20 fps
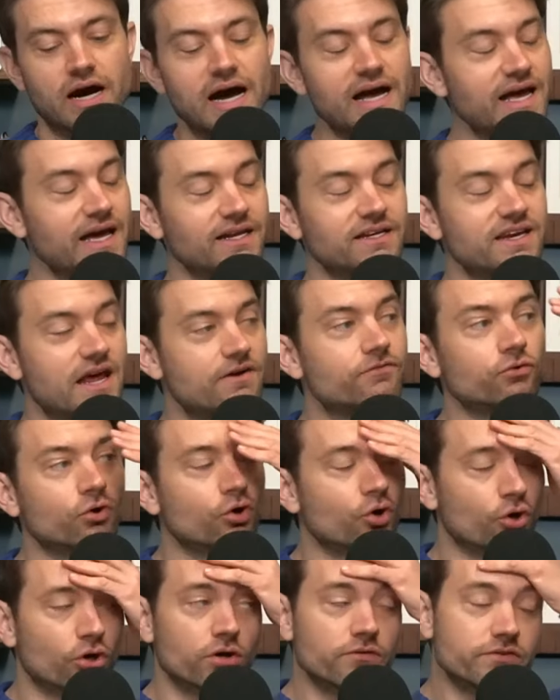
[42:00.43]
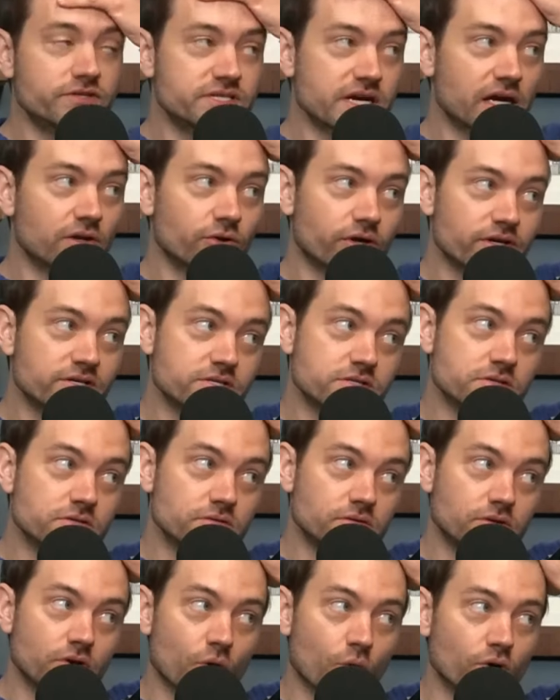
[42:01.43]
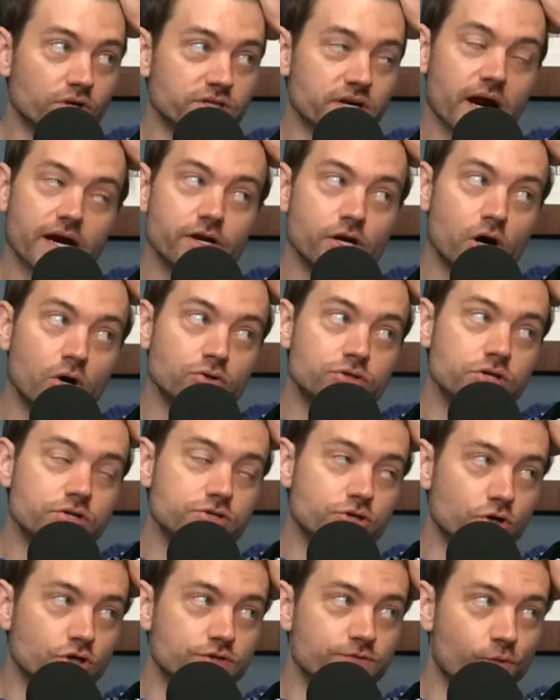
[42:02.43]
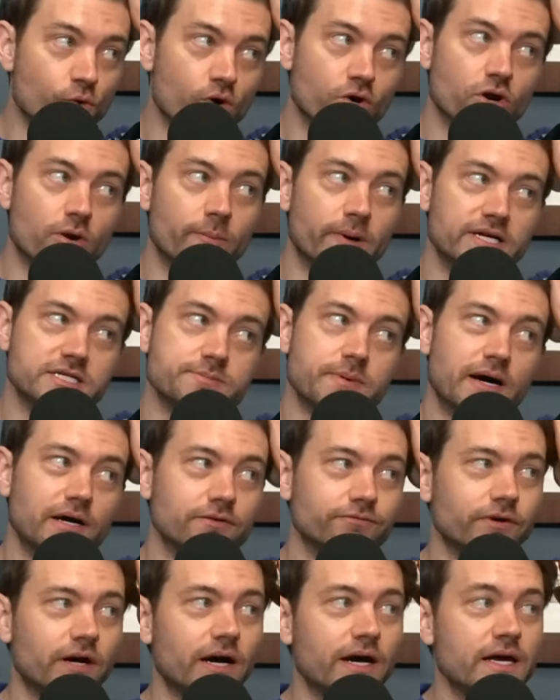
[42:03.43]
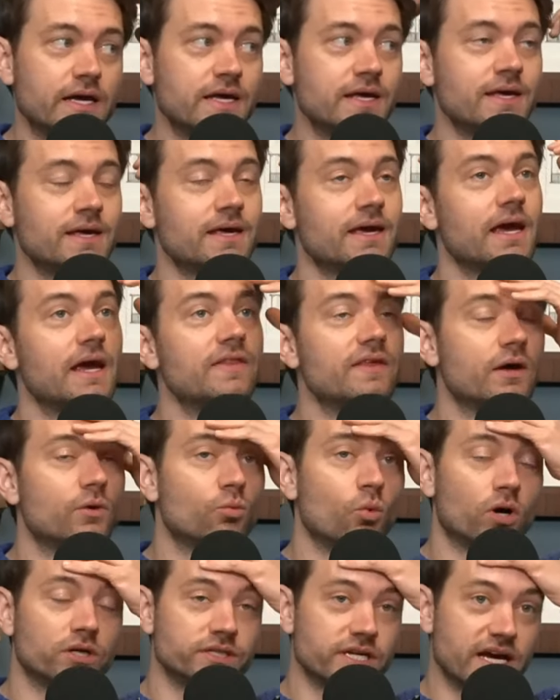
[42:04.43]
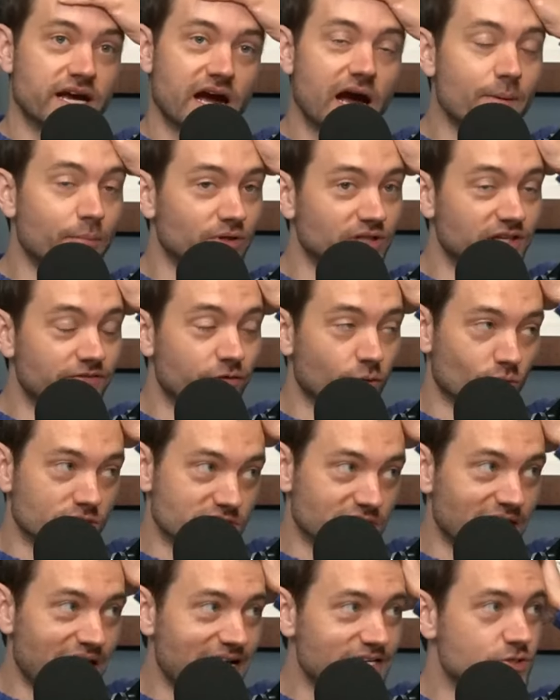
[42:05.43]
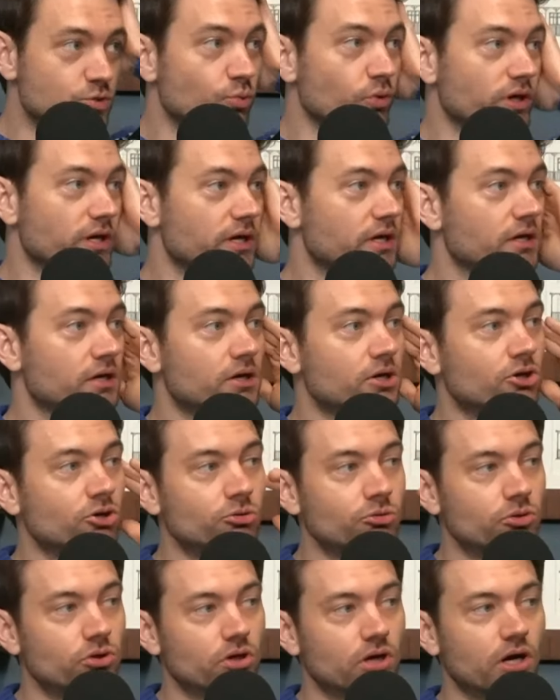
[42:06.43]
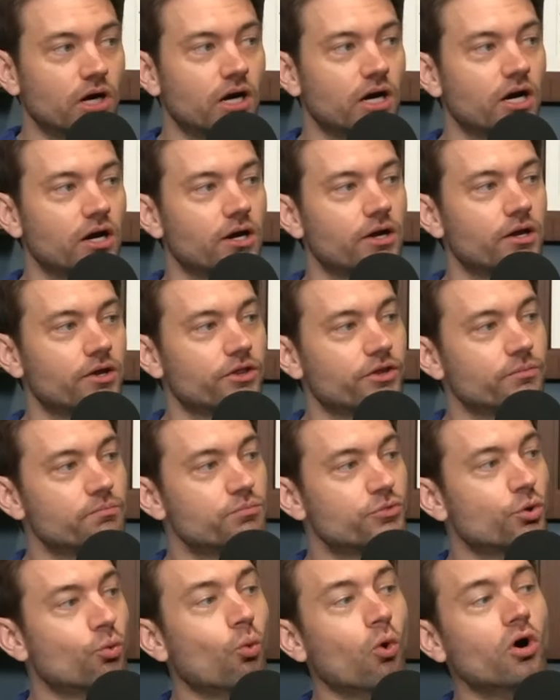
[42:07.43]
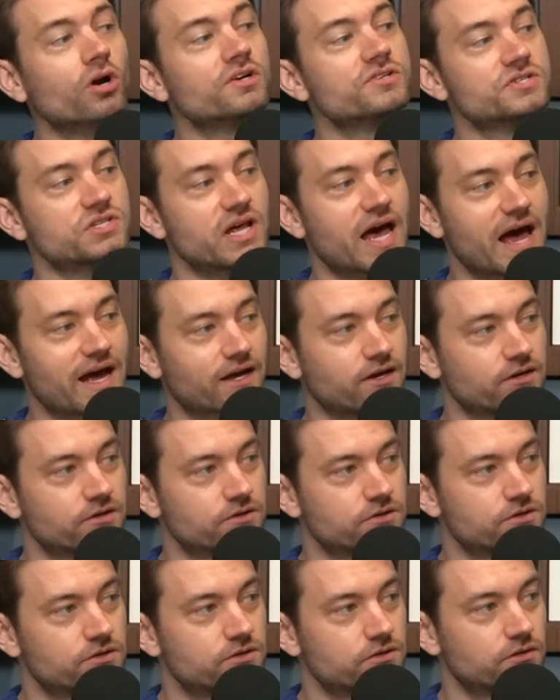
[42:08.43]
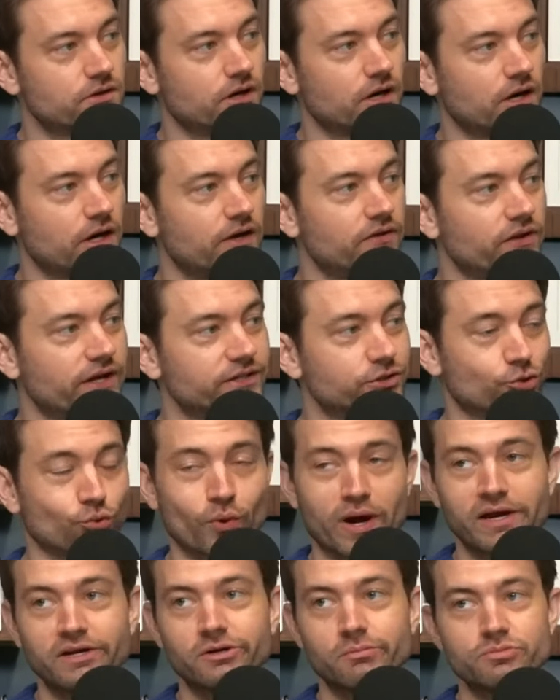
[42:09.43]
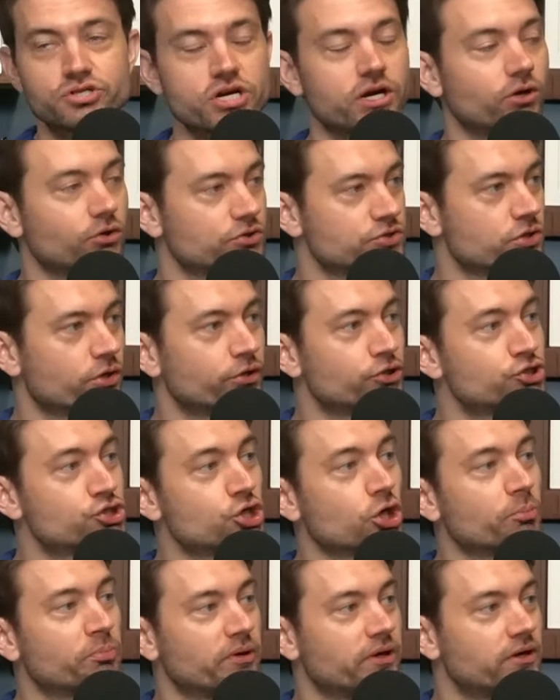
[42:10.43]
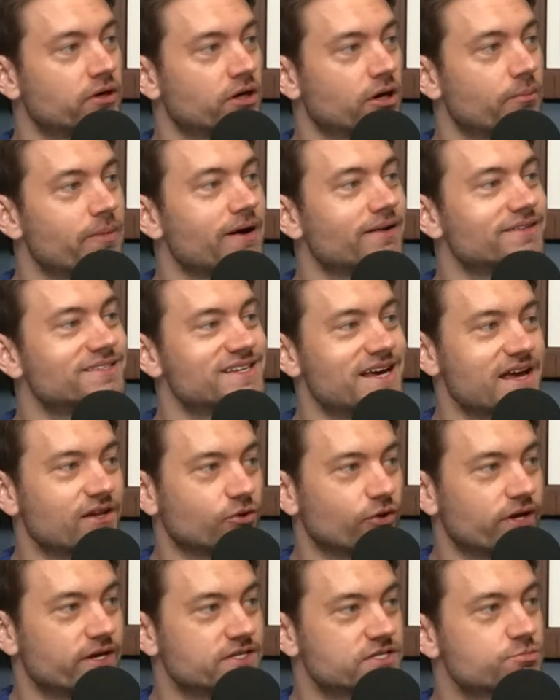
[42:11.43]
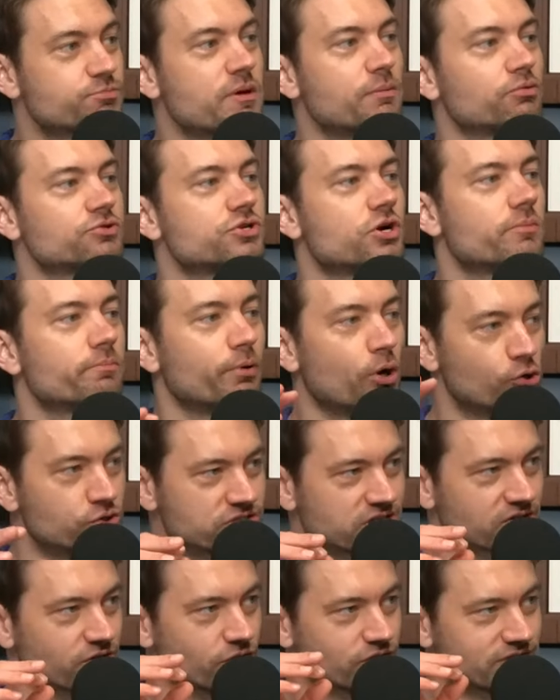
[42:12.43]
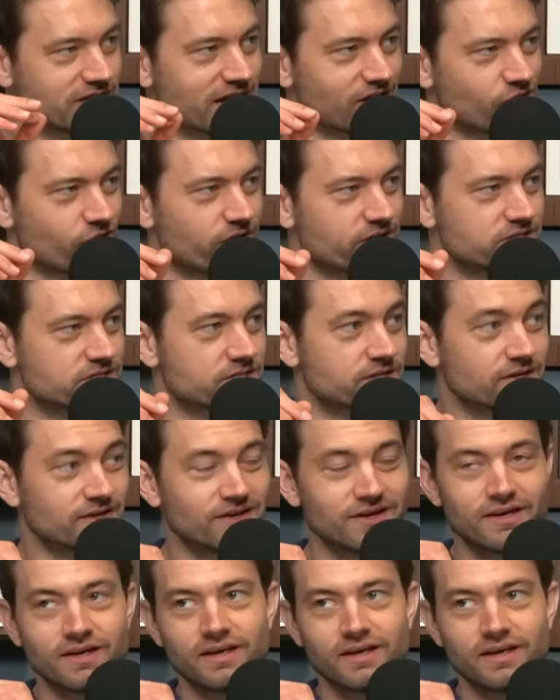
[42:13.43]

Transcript: I had never heard of a day list, nor did I know to search for it on my Spotify. And then one day, I believe it was last week, the work Slack and like the random channel started chirping about day lists. People started posting their day list,